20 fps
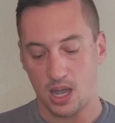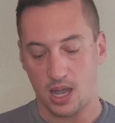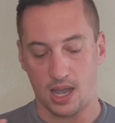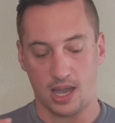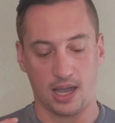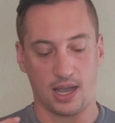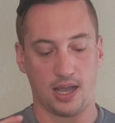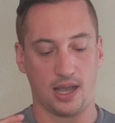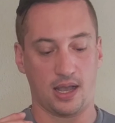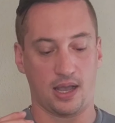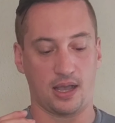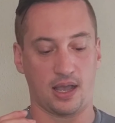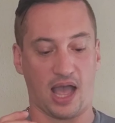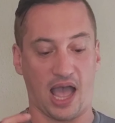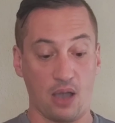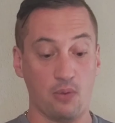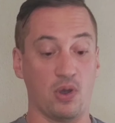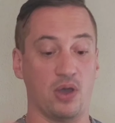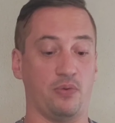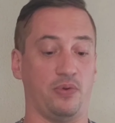
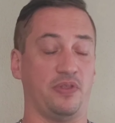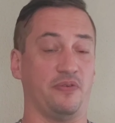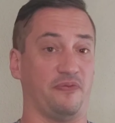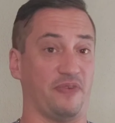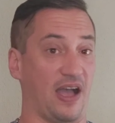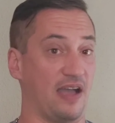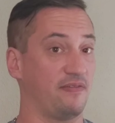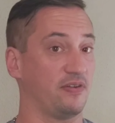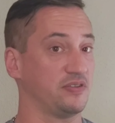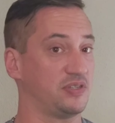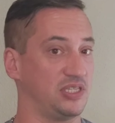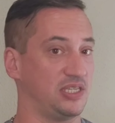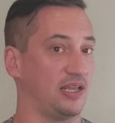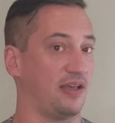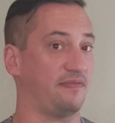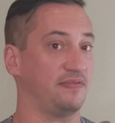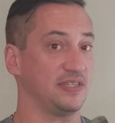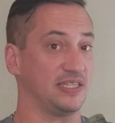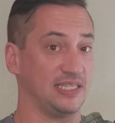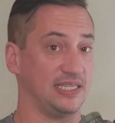I went with a
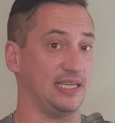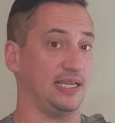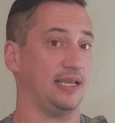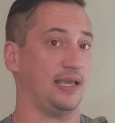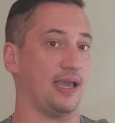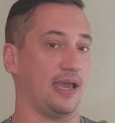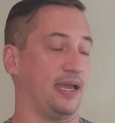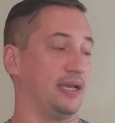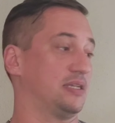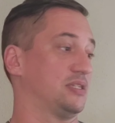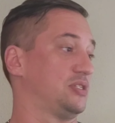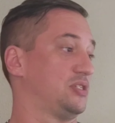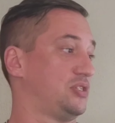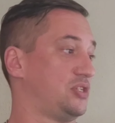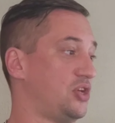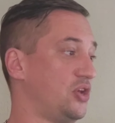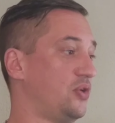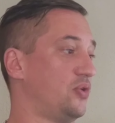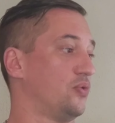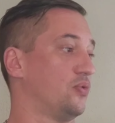507C
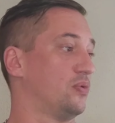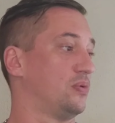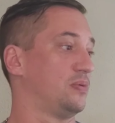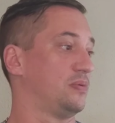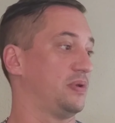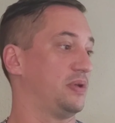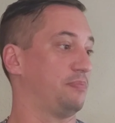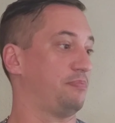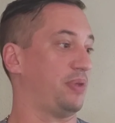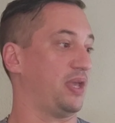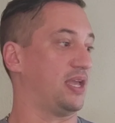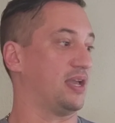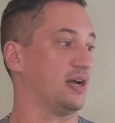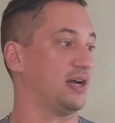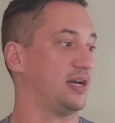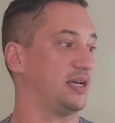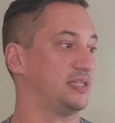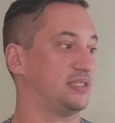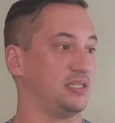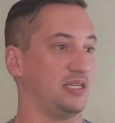X2
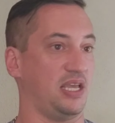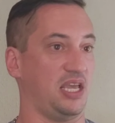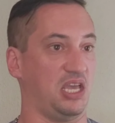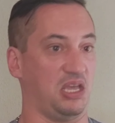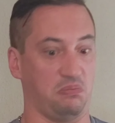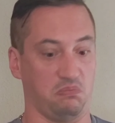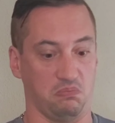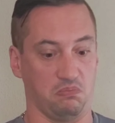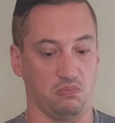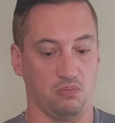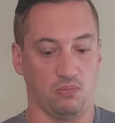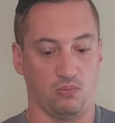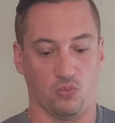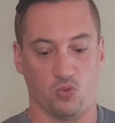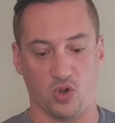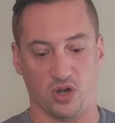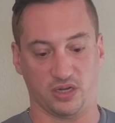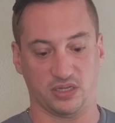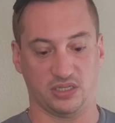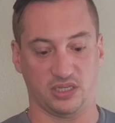because it
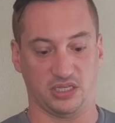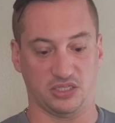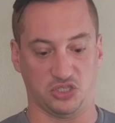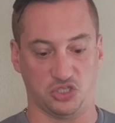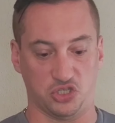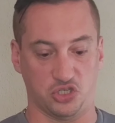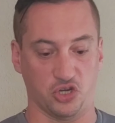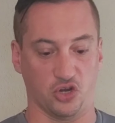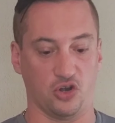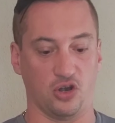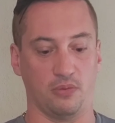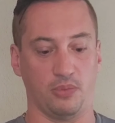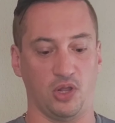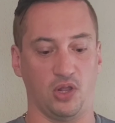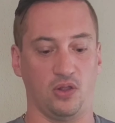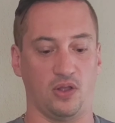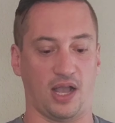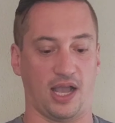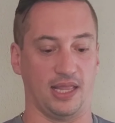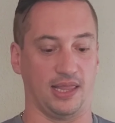works. It's
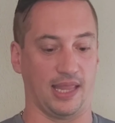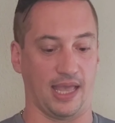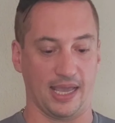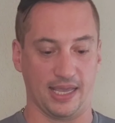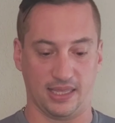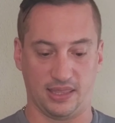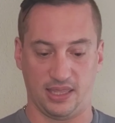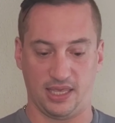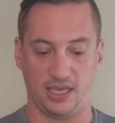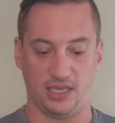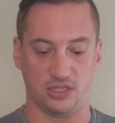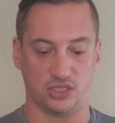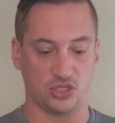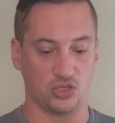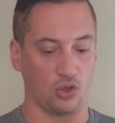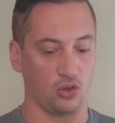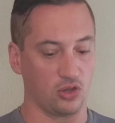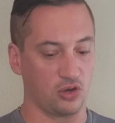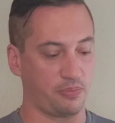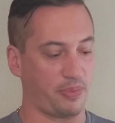durable. I like the
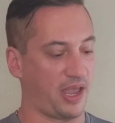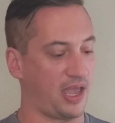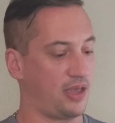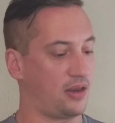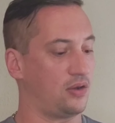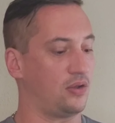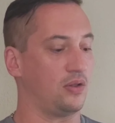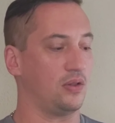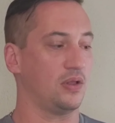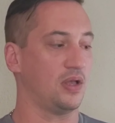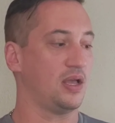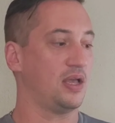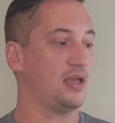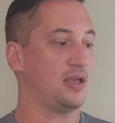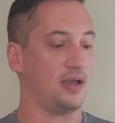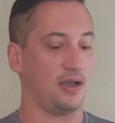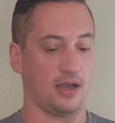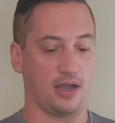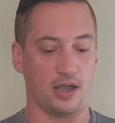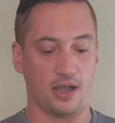solar panel.
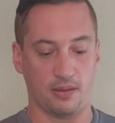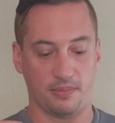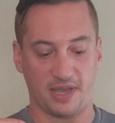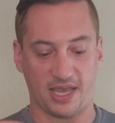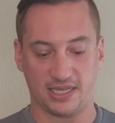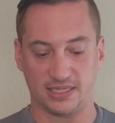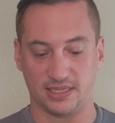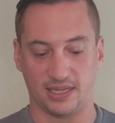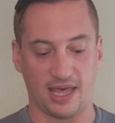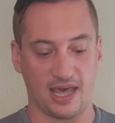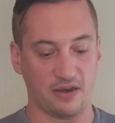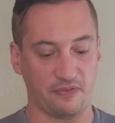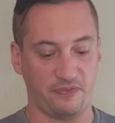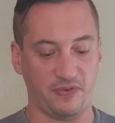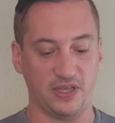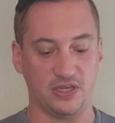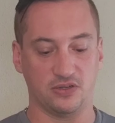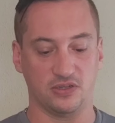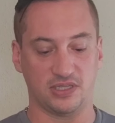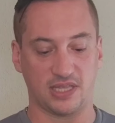It has a lot of
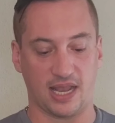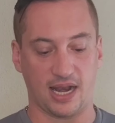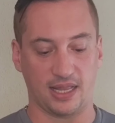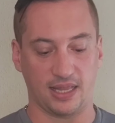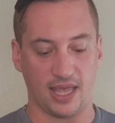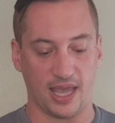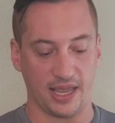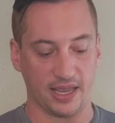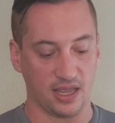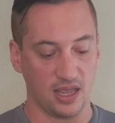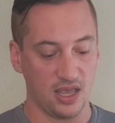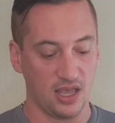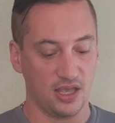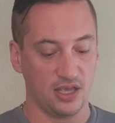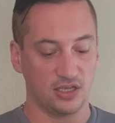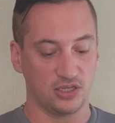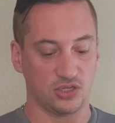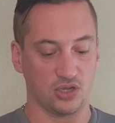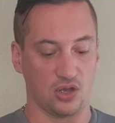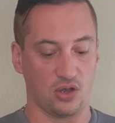features that I like.
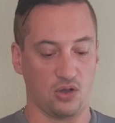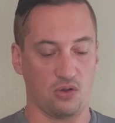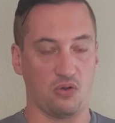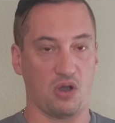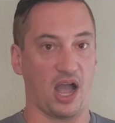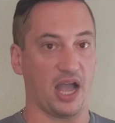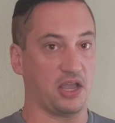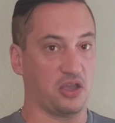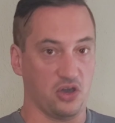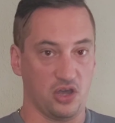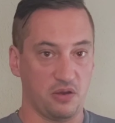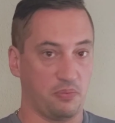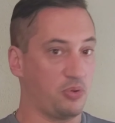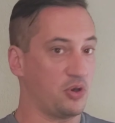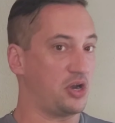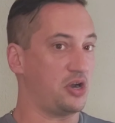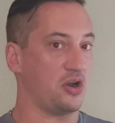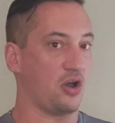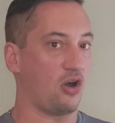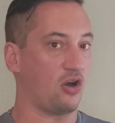So I could have
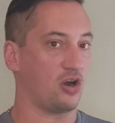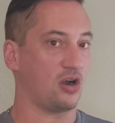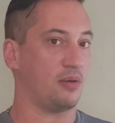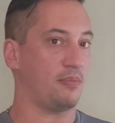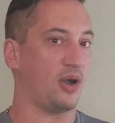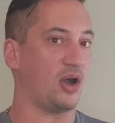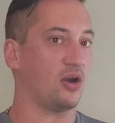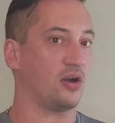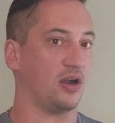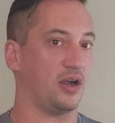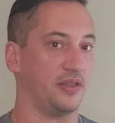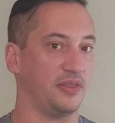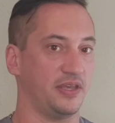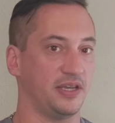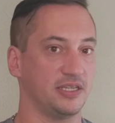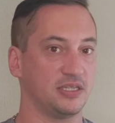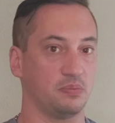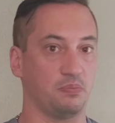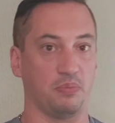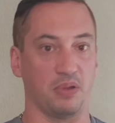put an RMR on
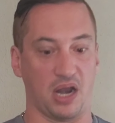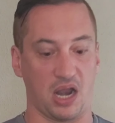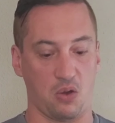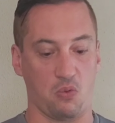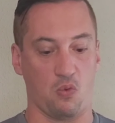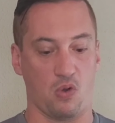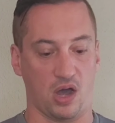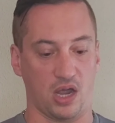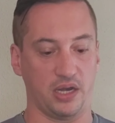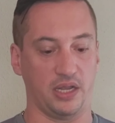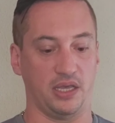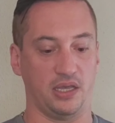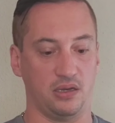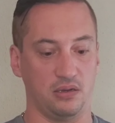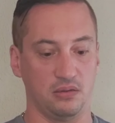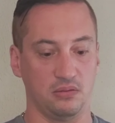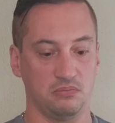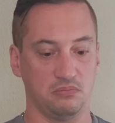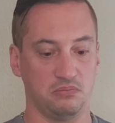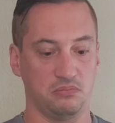this, but I
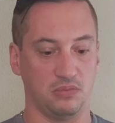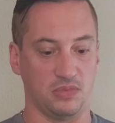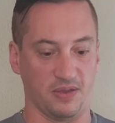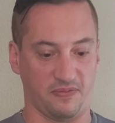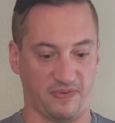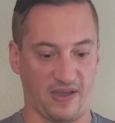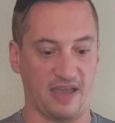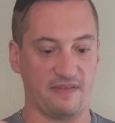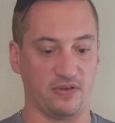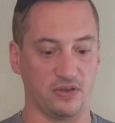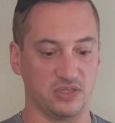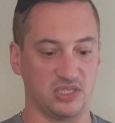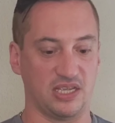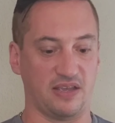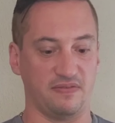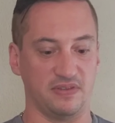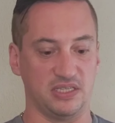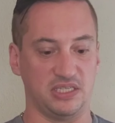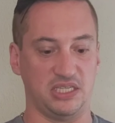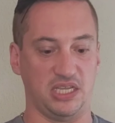wanted the
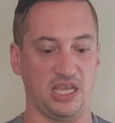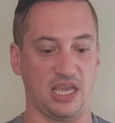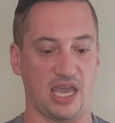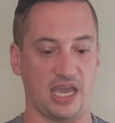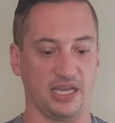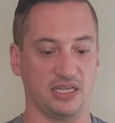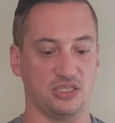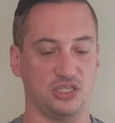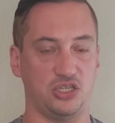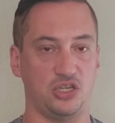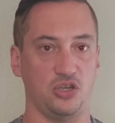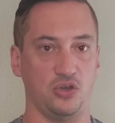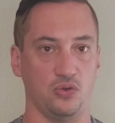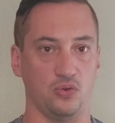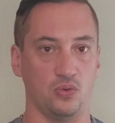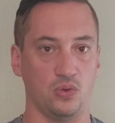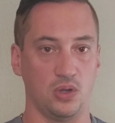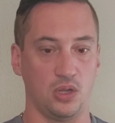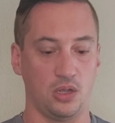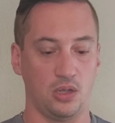507C
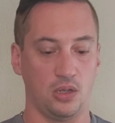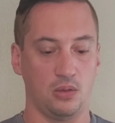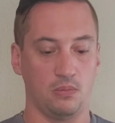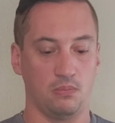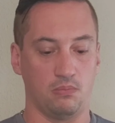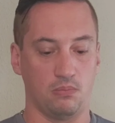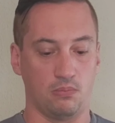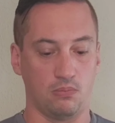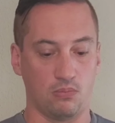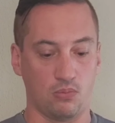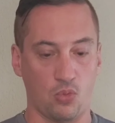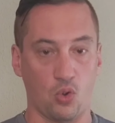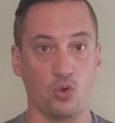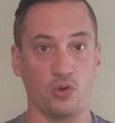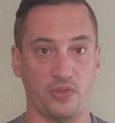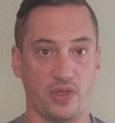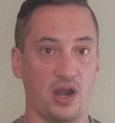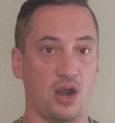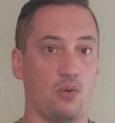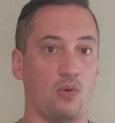X2
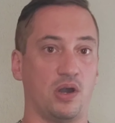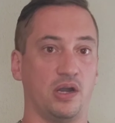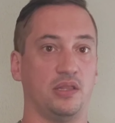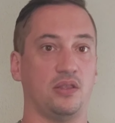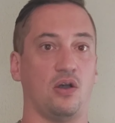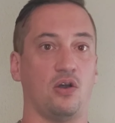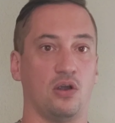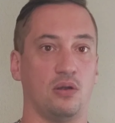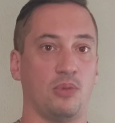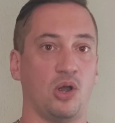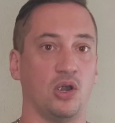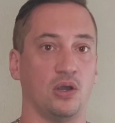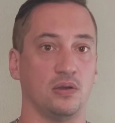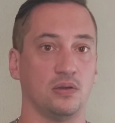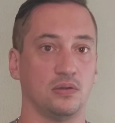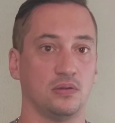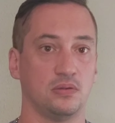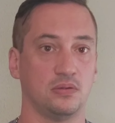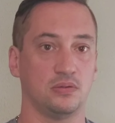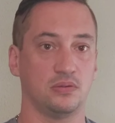more than I wanted the RMR.
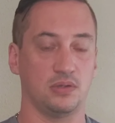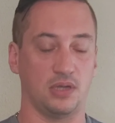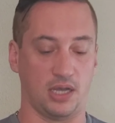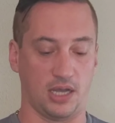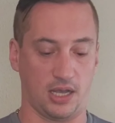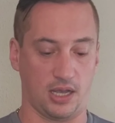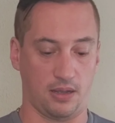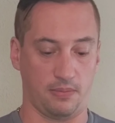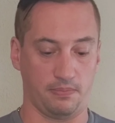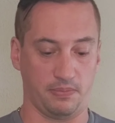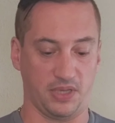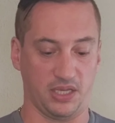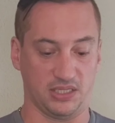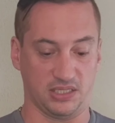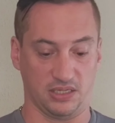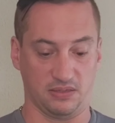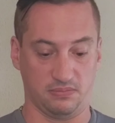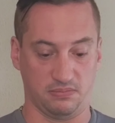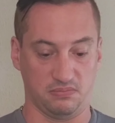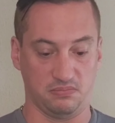It's
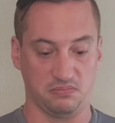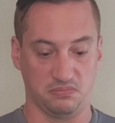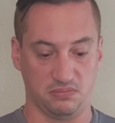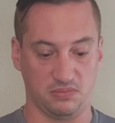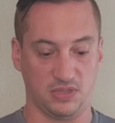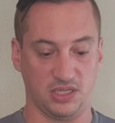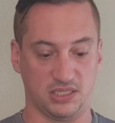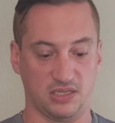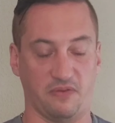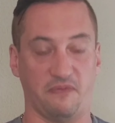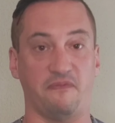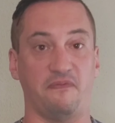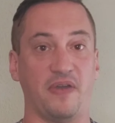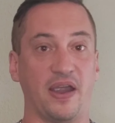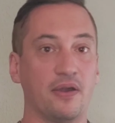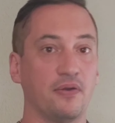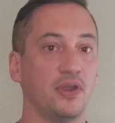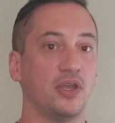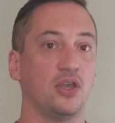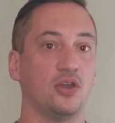a
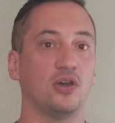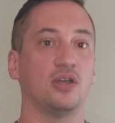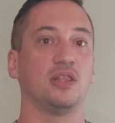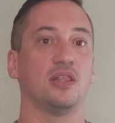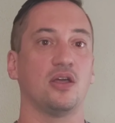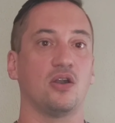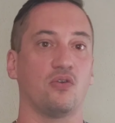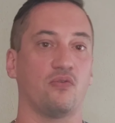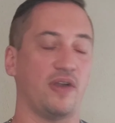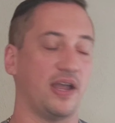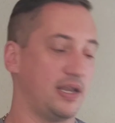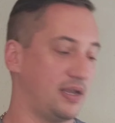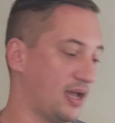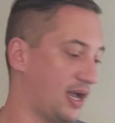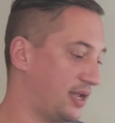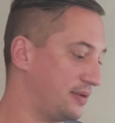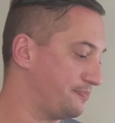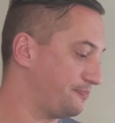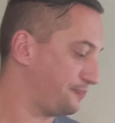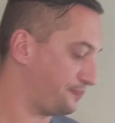very good little red
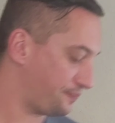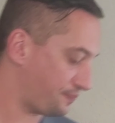dot.